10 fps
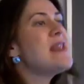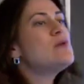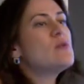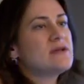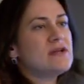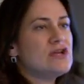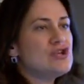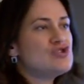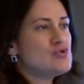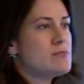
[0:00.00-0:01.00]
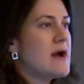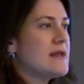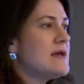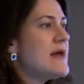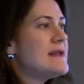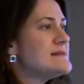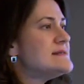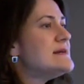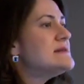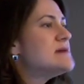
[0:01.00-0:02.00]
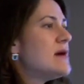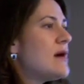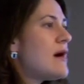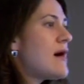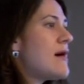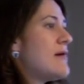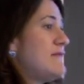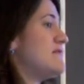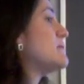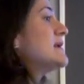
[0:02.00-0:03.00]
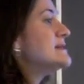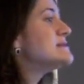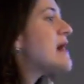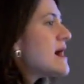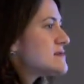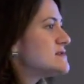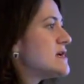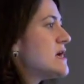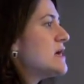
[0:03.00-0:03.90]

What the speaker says: anyone can issue money, and indeed everybody does,